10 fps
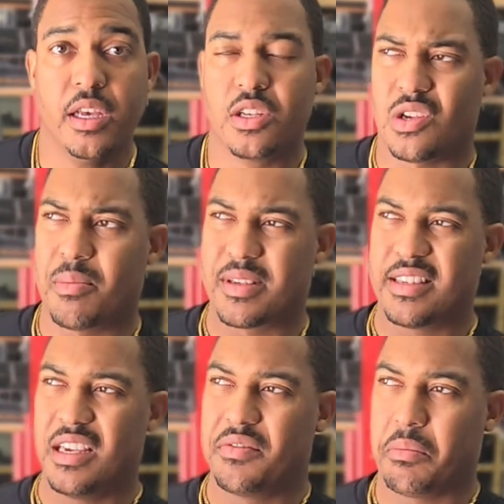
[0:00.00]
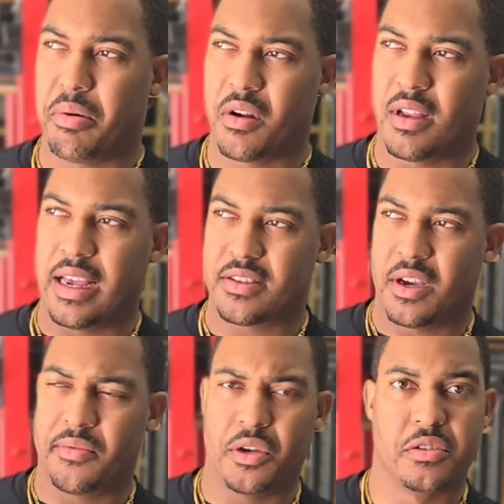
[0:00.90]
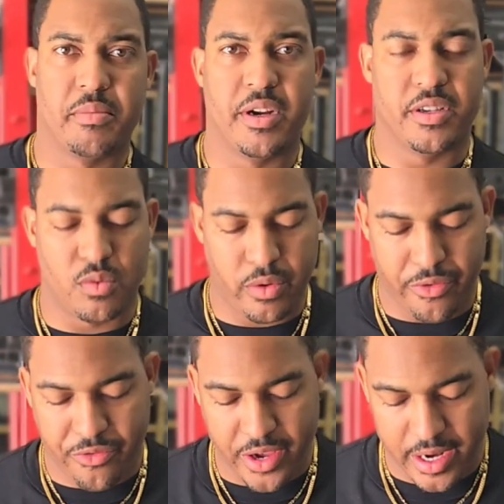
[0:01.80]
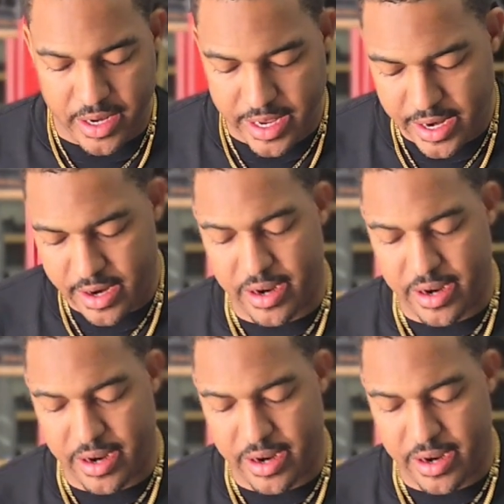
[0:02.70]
So I'm gonna see if the puddle lights off those mirrors will fit here.